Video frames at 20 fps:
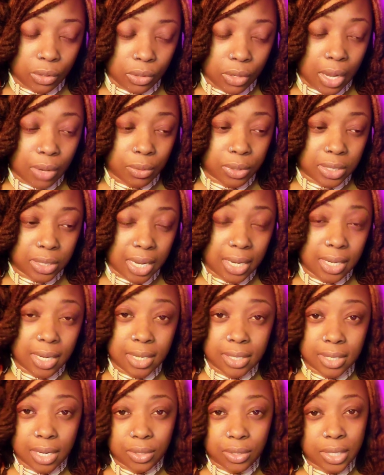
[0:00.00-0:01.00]
Our psyche
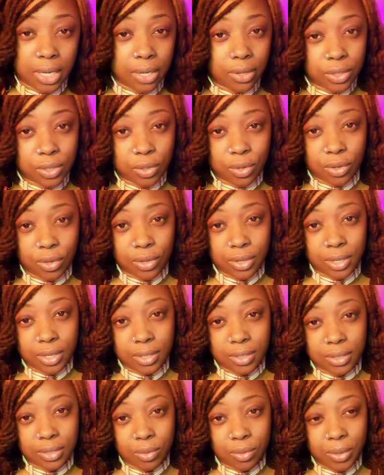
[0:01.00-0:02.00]
is our territory.
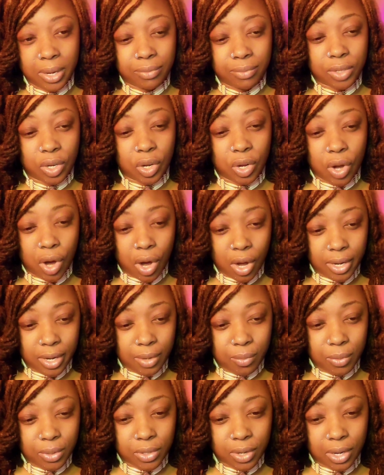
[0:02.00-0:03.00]
So we have to guard
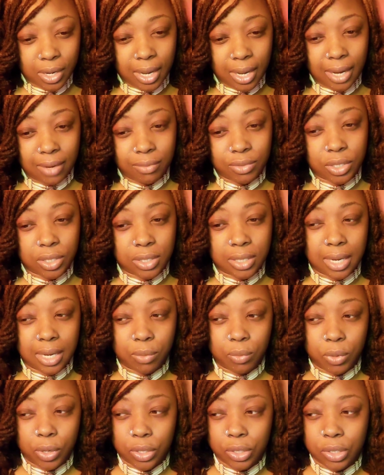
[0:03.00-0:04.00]
it with our life, just like
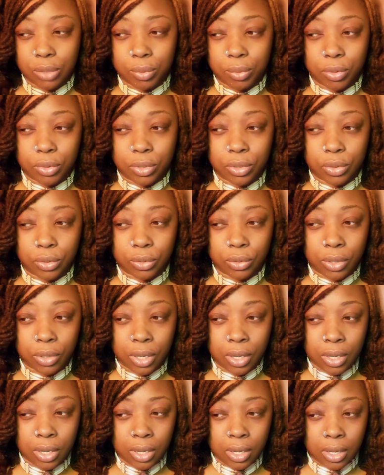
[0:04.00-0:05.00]
we are supposed to,
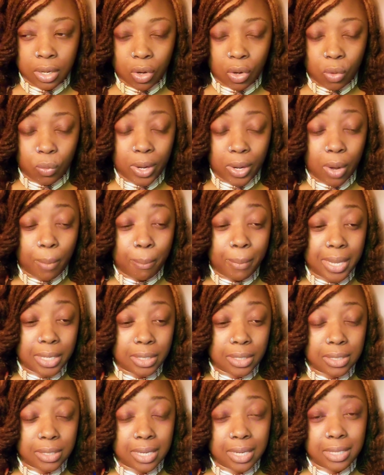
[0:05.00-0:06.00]
or we are meant
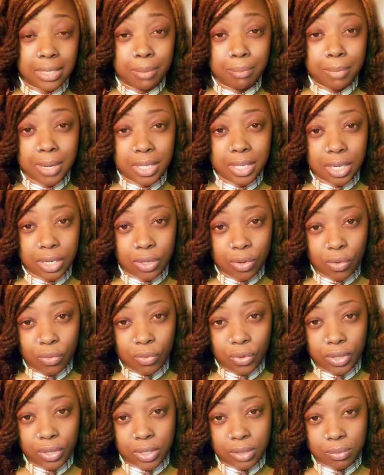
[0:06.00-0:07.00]
to take dominion
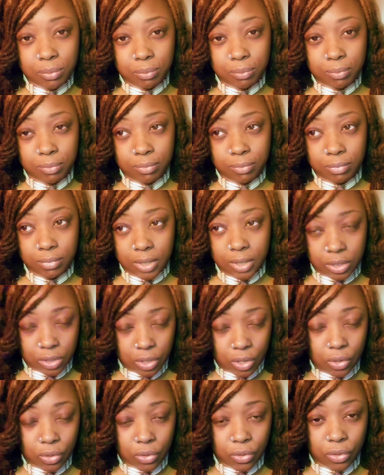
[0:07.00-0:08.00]
over this
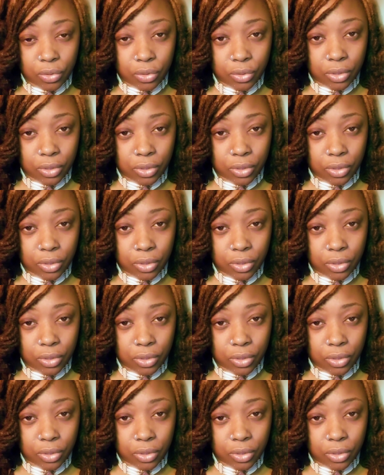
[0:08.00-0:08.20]
earth.